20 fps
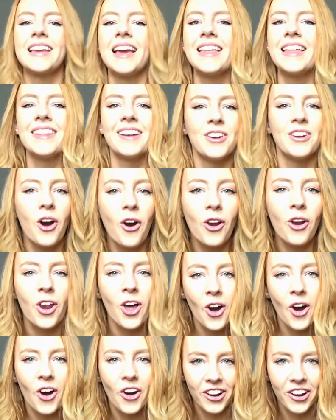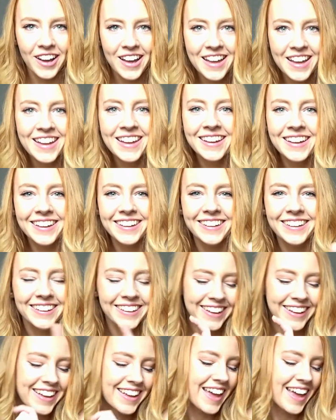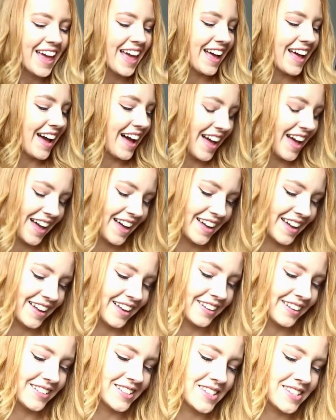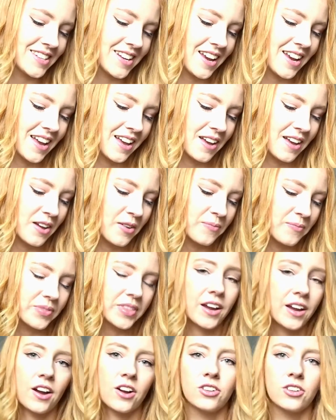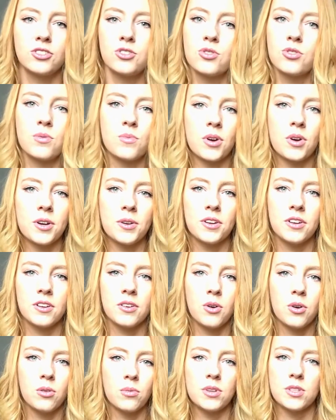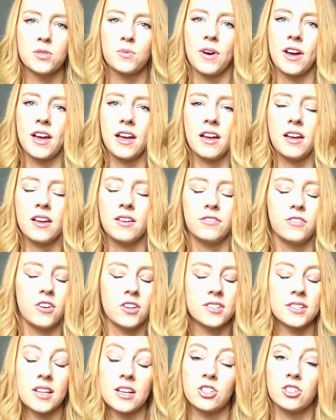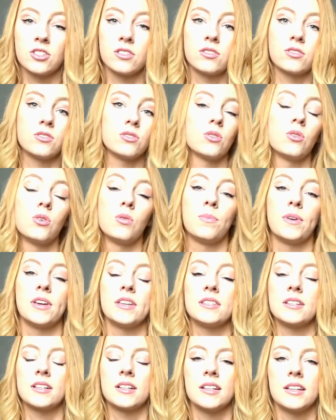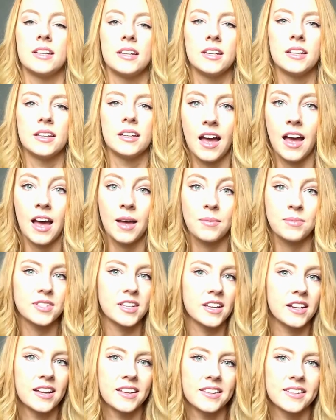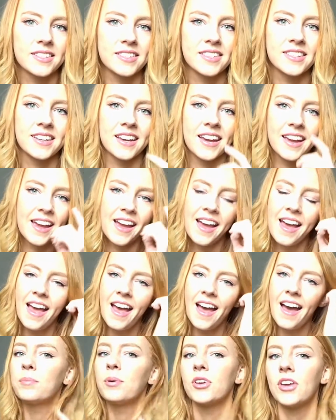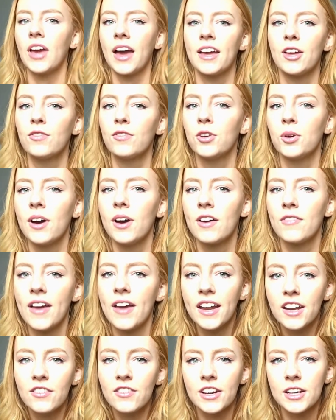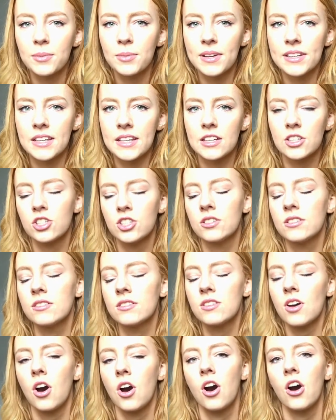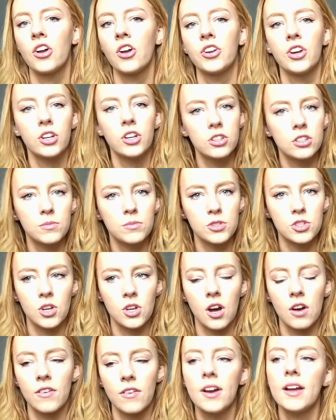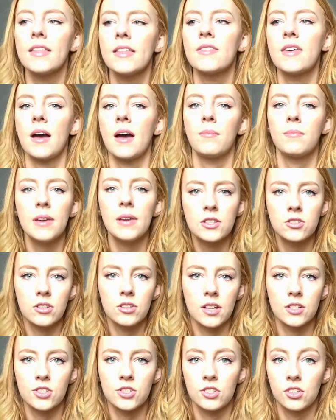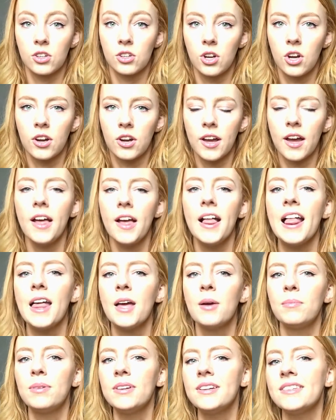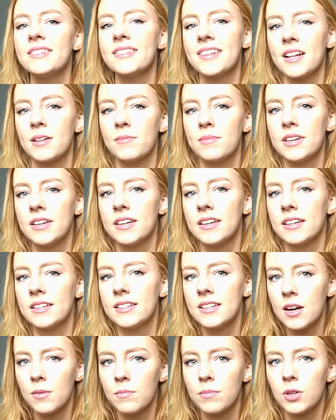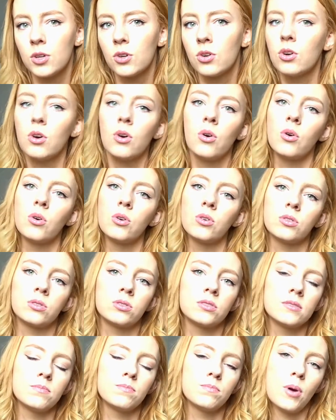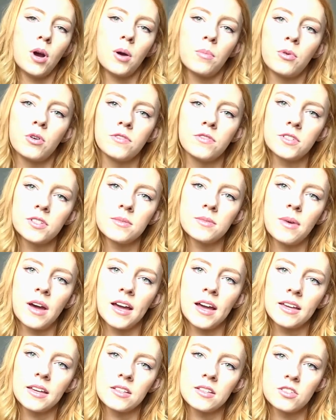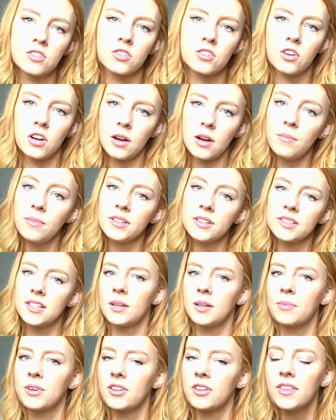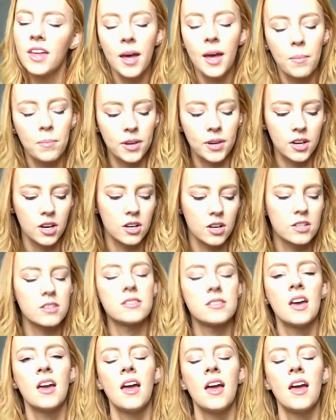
They're not long. And I don't want to always wear false lashes, so basically I'm staying like this today. But yeah, if you have any recommendations on a good mascara that makes your lashes look longer, please tell me down below or pop over to my Instagram and tell me on there, because